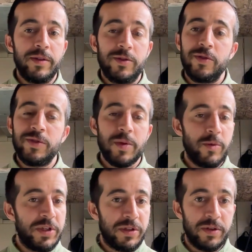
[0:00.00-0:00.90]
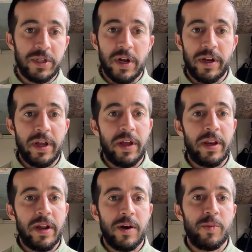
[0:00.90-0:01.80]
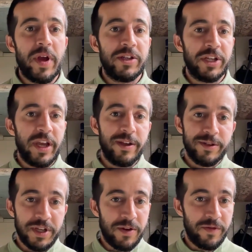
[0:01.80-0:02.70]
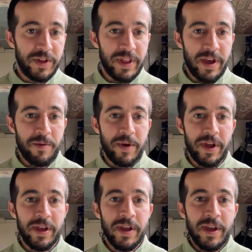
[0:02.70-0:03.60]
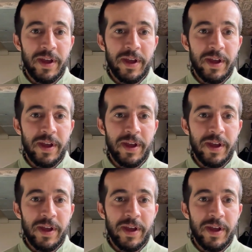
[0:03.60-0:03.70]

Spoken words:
Do some research on it and help educate yourself in that way.